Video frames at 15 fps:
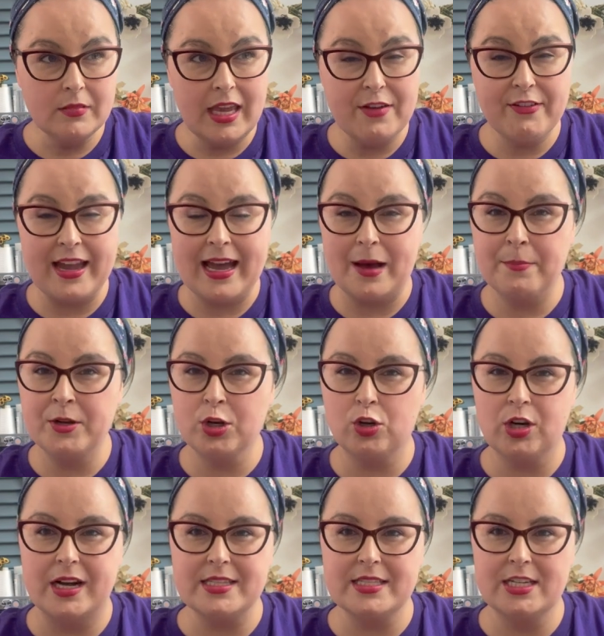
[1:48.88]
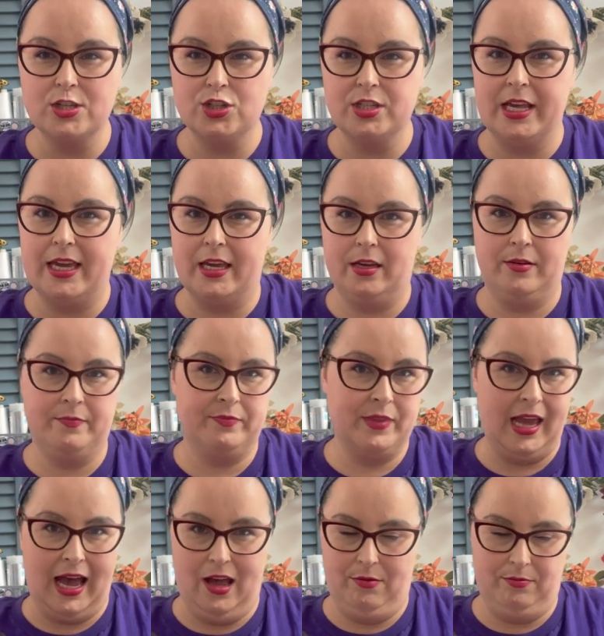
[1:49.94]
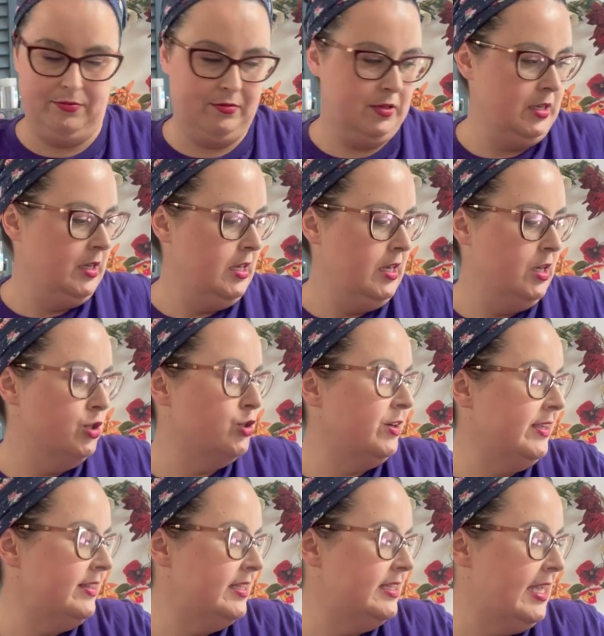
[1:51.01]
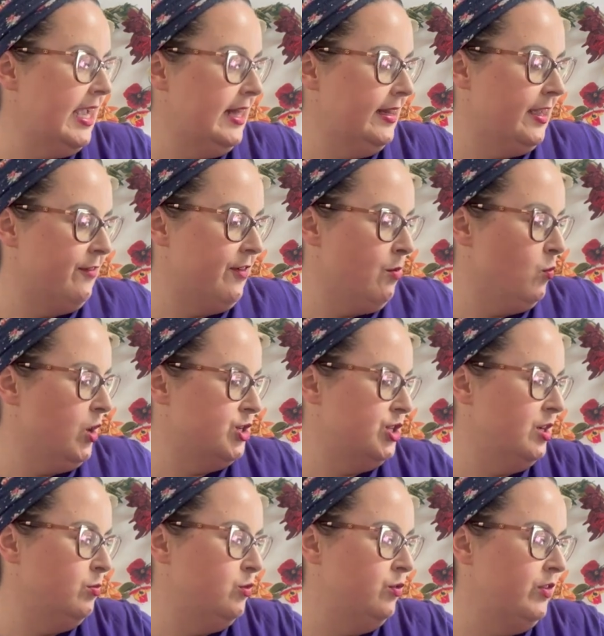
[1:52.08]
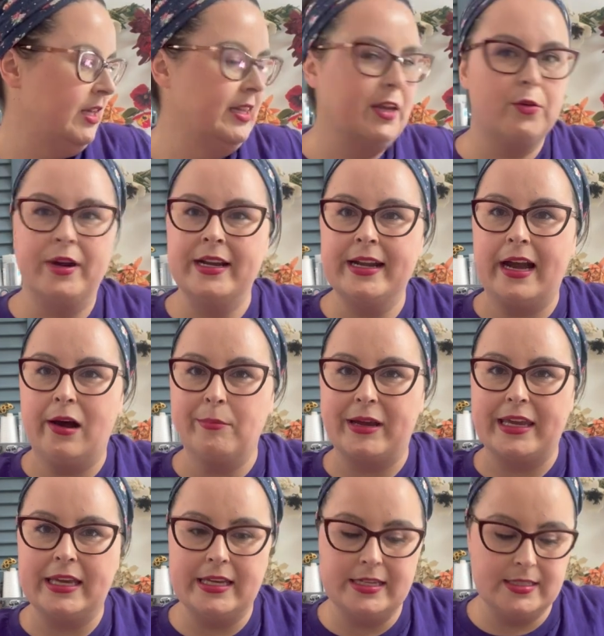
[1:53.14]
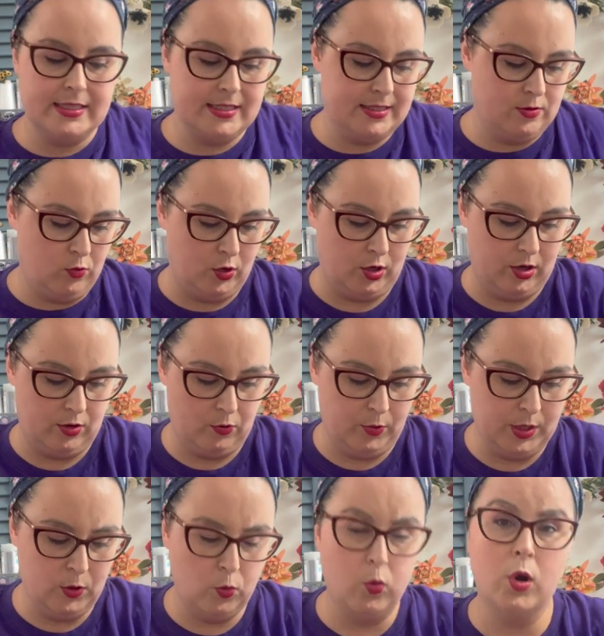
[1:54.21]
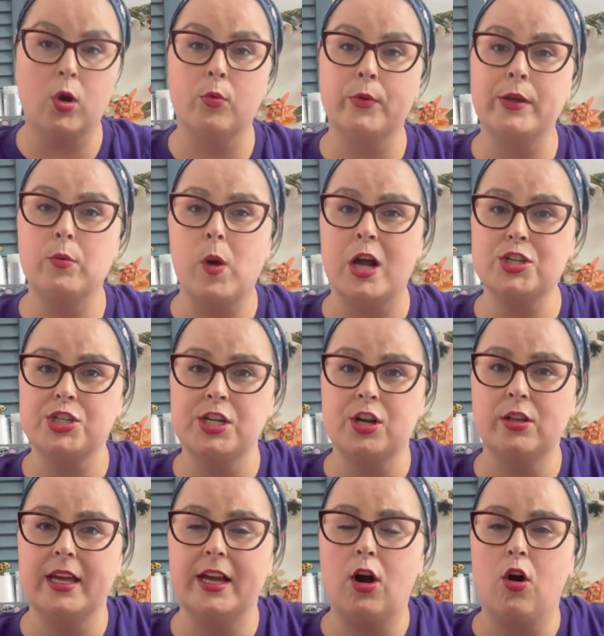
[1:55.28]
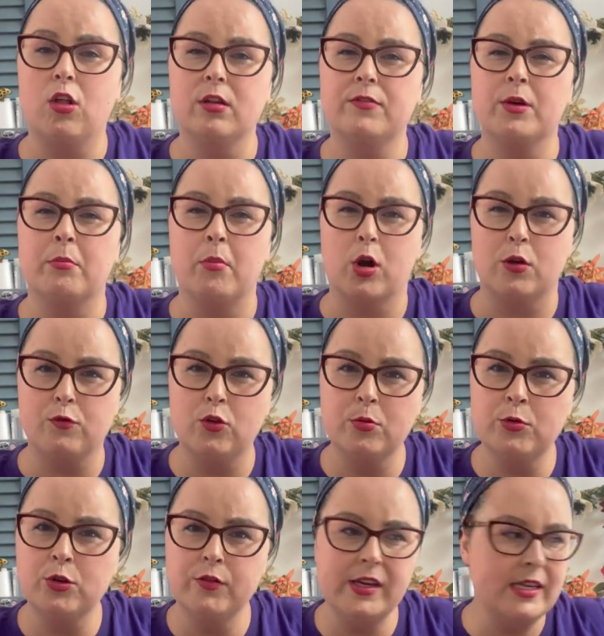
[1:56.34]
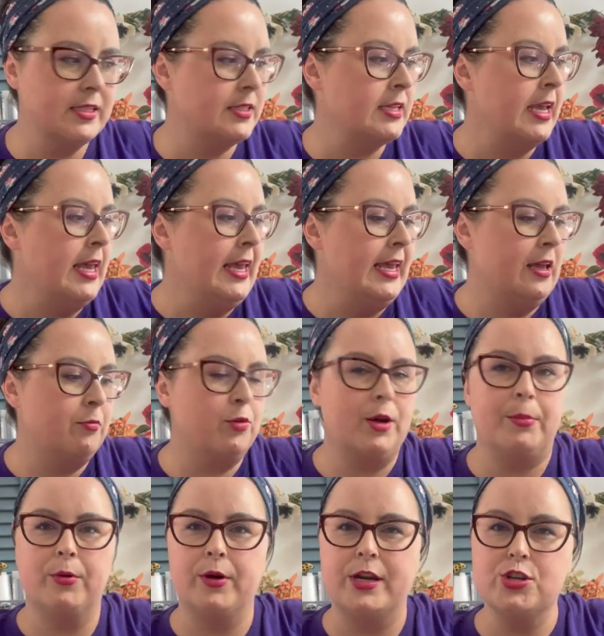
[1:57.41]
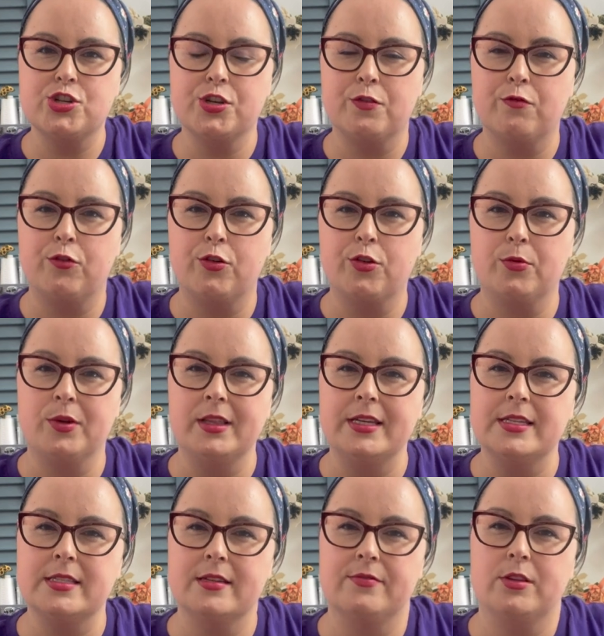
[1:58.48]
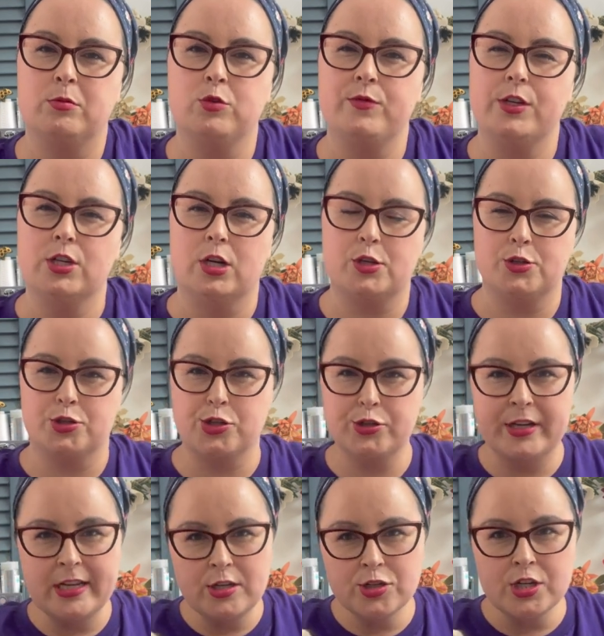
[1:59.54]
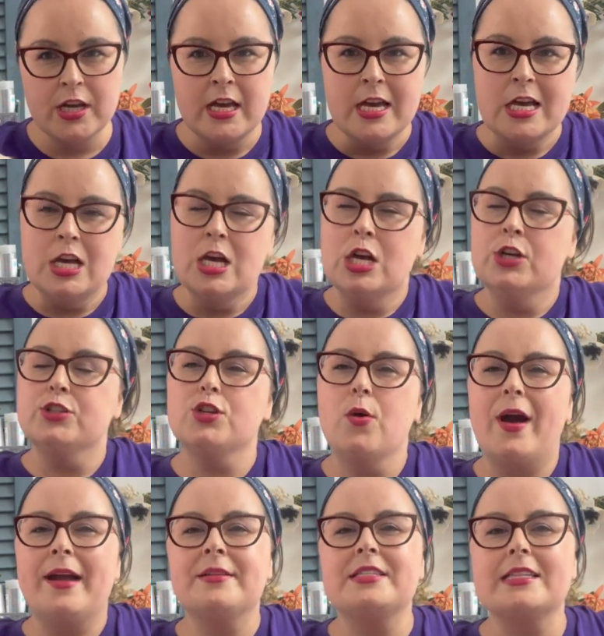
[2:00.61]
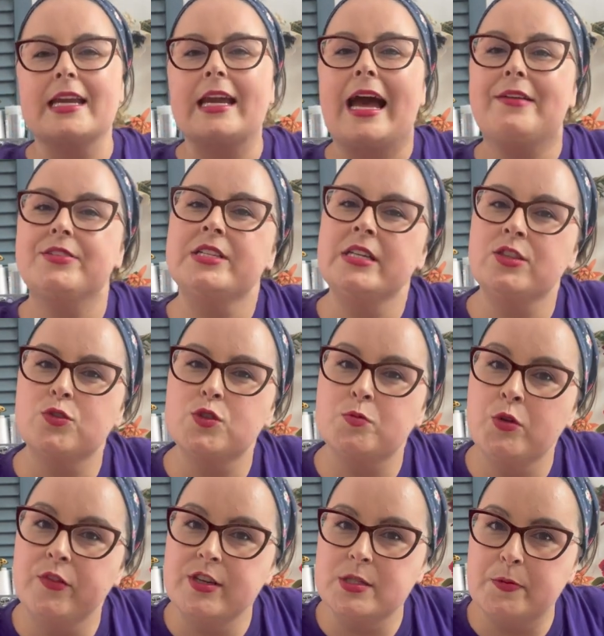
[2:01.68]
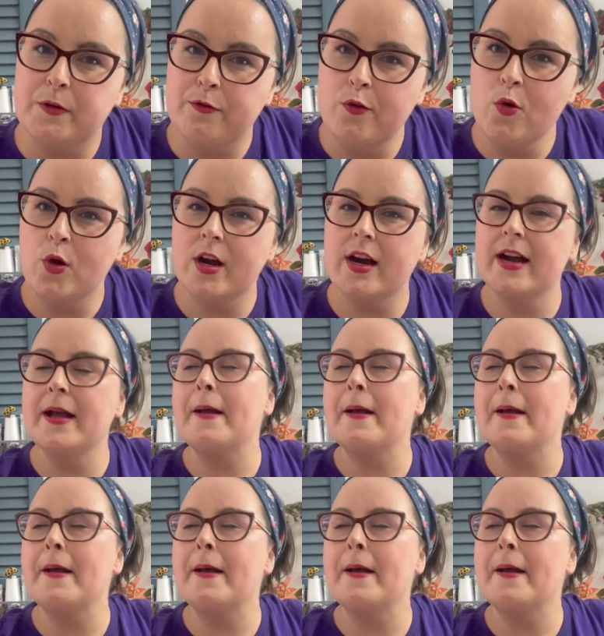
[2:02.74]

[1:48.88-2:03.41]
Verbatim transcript: if I happen to cross stitch like at during the day, like if I'm watching a movie, like right now, my kids were, we were rewatching all, like all of the Marvel movies in preparation for the release of the movie Doctor Strange. So it's like, I've seen those movies before,